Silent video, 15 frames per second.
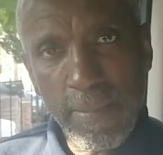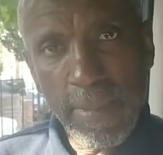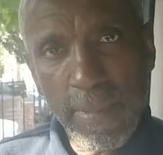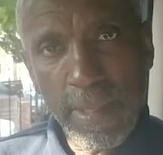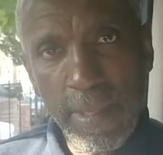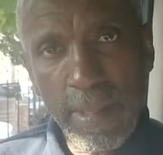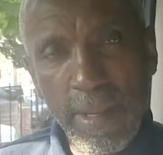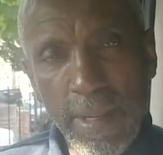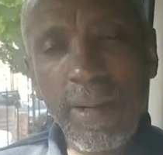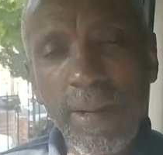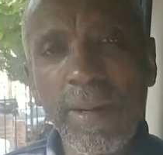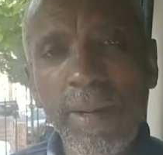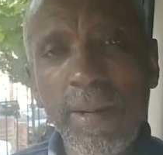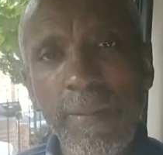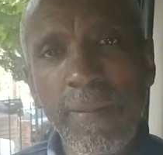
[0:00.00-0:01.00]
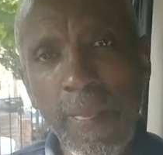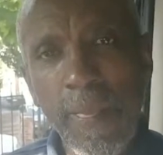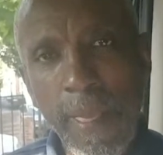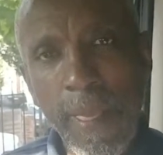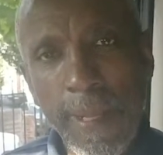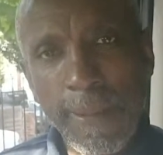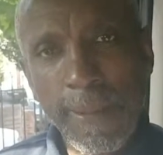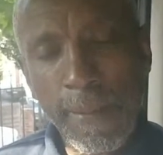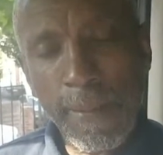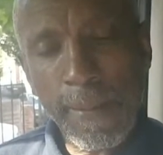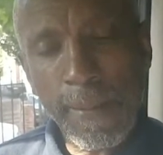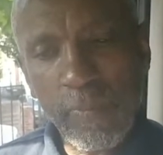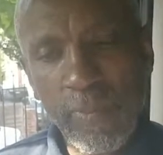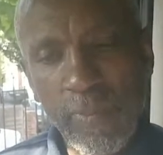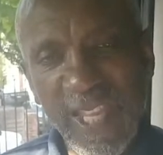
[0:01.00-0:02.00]
35 years. John
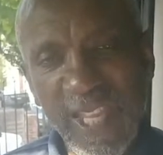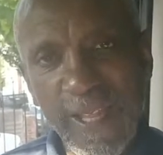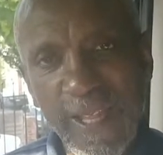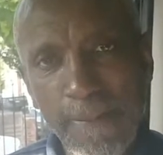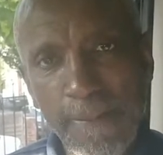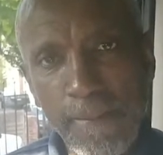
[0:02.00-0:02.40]
Spallon